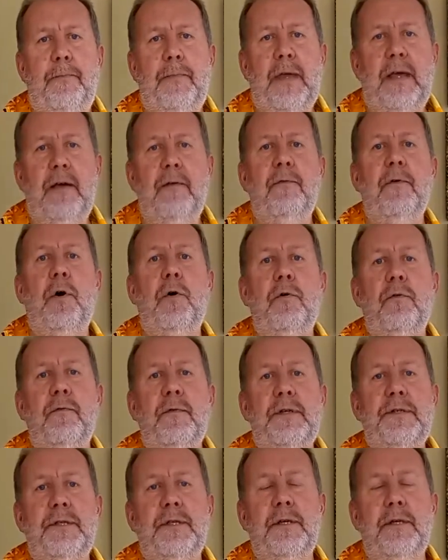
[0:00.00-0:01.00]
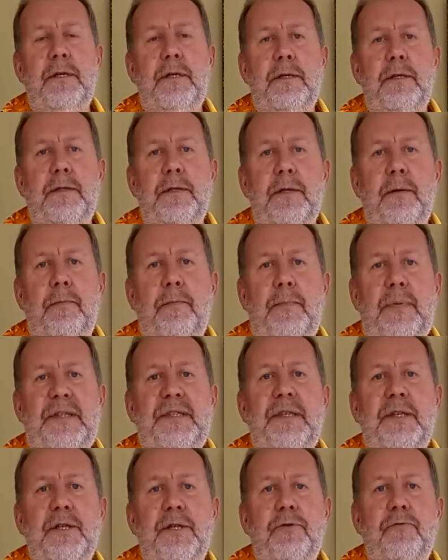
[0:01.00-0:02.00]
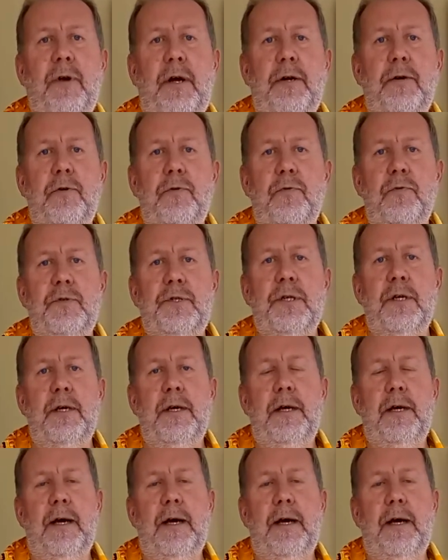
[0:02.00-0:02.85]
evolve as the business grows,